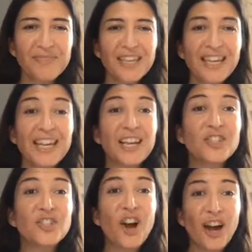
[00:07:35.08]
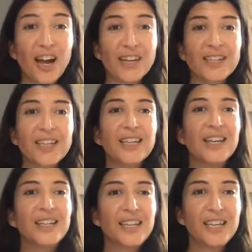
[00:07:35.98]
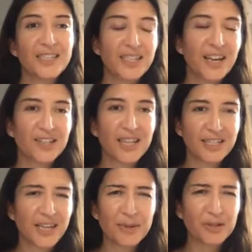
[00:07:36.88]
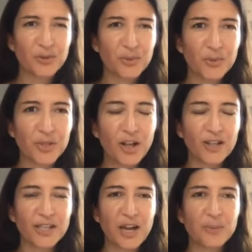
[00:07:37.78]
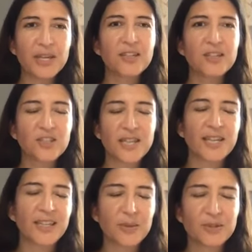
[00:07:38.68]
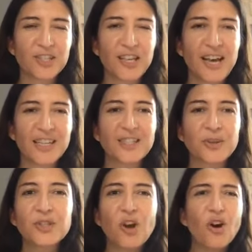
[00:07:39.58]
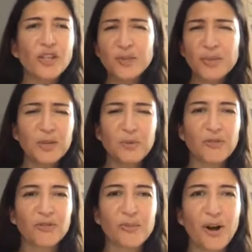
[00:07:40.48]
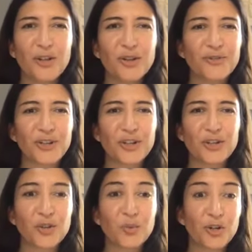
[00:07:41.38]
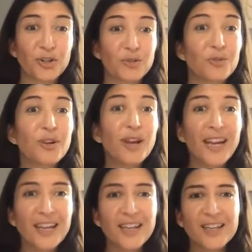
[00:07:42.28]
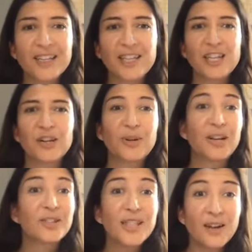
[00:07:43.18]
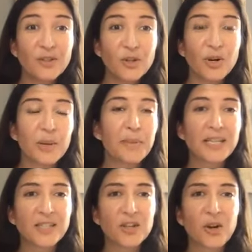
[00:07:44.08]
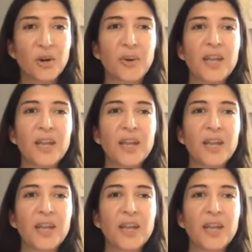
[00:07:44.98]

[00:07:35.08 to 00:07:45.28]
And I taught an ESL at that time, I don't know what we call it now, but English second language class. So it was all these people from all over the world, Ukraine, El Salvador, Mexico,